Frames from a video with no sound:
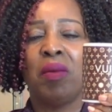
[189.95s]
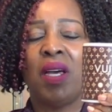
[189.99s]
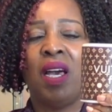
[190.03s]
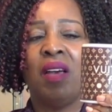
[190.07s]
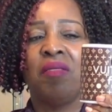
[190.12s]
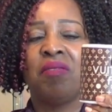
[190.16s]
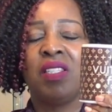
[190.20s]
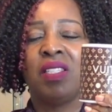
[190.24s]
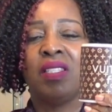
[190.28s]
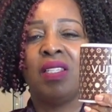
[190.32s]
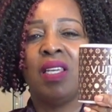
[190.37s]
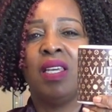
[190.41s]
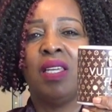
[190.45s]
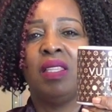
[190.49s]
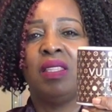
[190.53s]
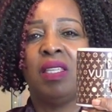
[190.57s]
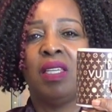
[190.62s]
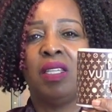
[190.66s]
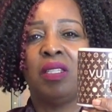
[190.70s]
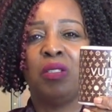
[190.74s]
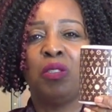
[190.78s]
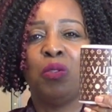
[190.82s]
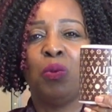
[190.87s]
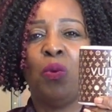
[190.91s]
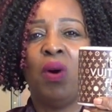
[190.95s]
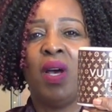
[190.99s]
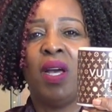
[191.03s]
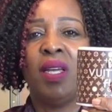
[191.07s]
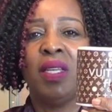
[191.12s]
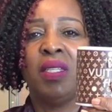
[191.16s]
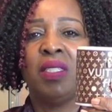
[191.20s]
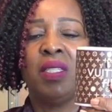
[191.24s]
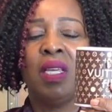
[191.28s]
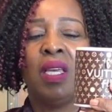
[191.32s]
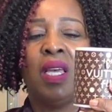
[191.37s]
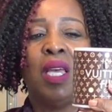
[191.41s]
I've said that
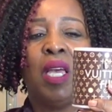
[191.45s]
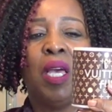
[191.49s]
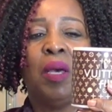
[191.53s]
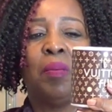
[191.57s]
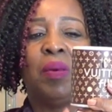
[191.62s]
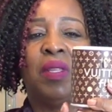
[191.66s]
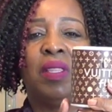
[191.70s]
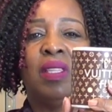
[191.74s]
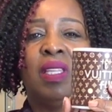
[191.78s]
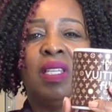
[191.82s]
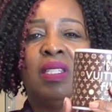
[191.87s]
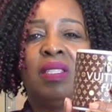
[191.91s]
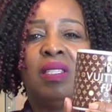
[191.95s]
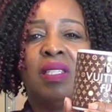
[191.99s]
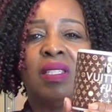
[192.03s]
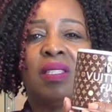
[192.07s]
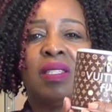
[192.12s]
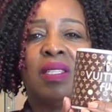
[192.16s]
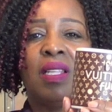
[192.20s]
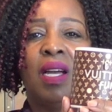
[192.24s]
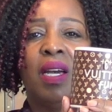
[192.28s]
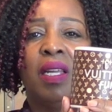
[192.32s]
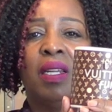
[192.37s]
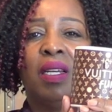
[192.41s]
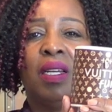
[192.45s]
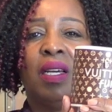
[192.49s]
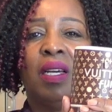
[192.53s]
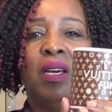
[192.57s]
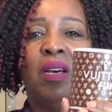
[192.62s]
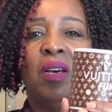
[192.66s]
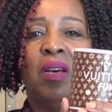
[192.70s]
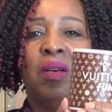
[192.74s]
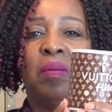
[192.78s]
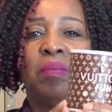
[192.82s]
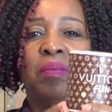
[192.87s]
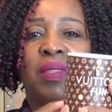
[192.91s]
twice, but this is not a
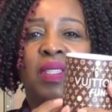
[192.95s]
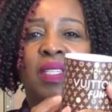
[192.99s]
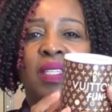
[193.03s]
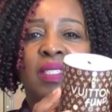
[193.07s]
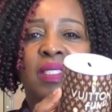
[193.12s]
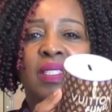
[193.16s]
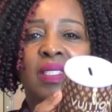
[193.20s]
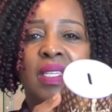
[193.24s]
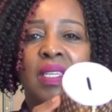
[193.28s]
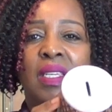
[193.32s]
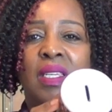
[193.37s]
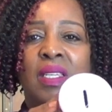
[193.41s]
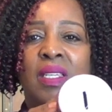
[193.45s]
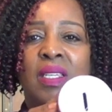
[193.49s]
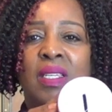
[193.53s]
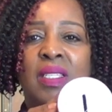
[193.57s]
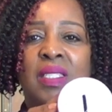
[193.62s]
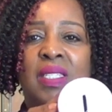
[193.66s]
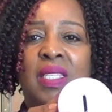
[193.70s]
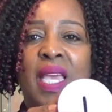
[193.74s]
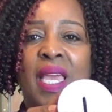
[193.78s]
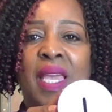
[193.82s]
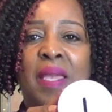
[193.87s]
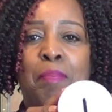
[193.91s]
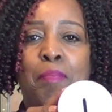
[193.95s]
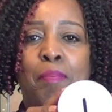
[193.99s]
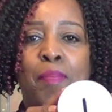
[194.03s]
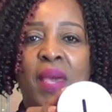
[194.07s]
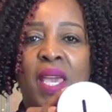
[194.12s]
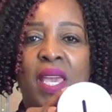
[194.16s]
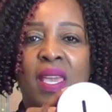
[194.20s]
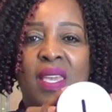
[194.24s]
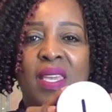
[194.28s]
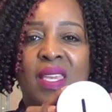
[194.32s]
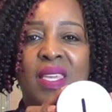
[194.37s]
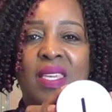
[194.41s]
cup, this is a
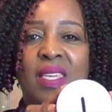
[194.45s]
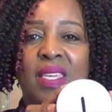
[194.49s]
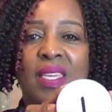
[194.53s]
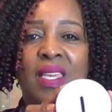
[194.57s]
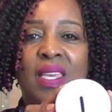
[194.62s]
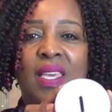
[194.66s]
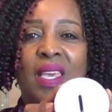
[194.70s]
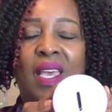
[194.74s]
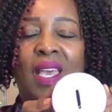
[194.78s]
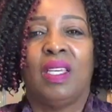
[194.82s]
bank.